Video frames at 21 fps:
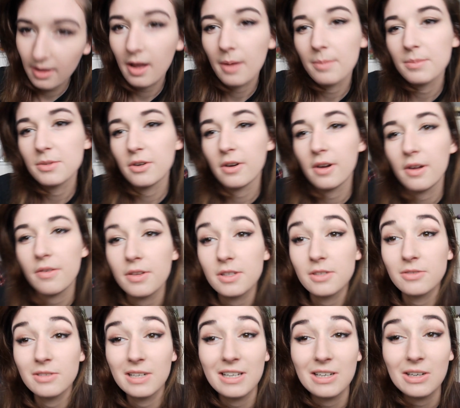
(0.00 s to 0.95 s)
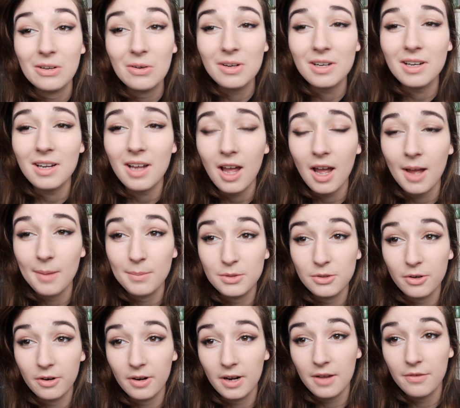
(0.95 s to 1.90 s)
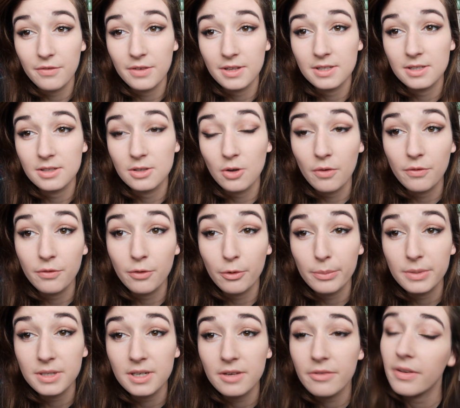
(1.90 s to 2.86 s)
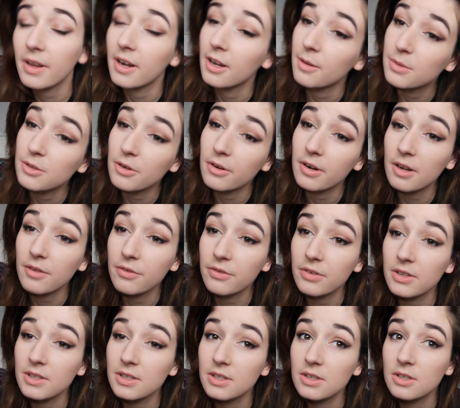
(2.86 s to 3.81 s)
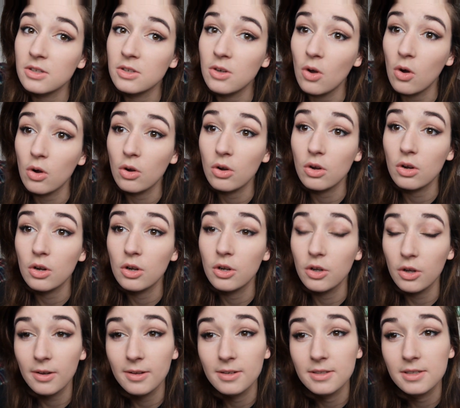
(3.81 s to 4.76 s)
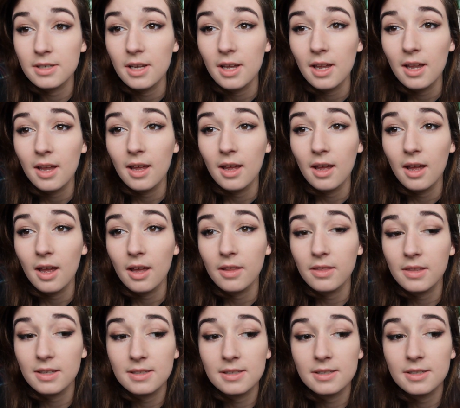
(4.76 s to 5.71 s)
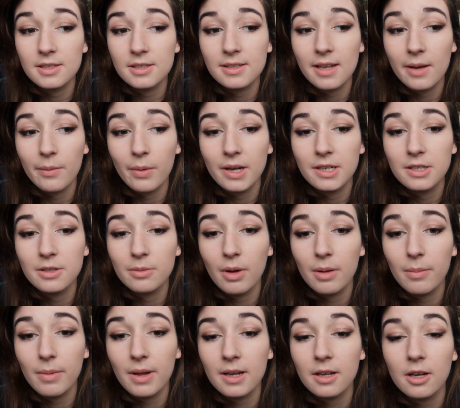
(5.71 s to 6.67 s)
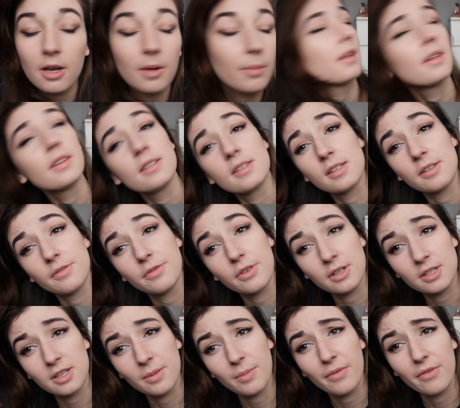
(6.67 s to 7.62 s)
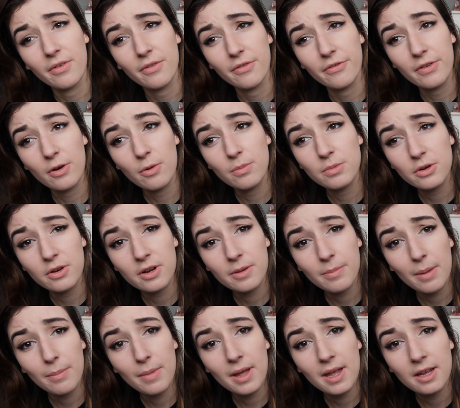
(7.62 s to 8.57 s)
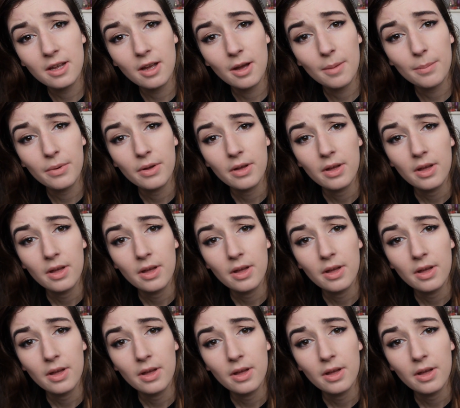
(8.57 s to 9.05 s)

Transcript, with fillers: I'm sorry if it's really long. I'm sorry if it's not informative. And I'm sorry if it's not good. This is just how I do my makeup. This is the first time I've ever filmed doing my makeup.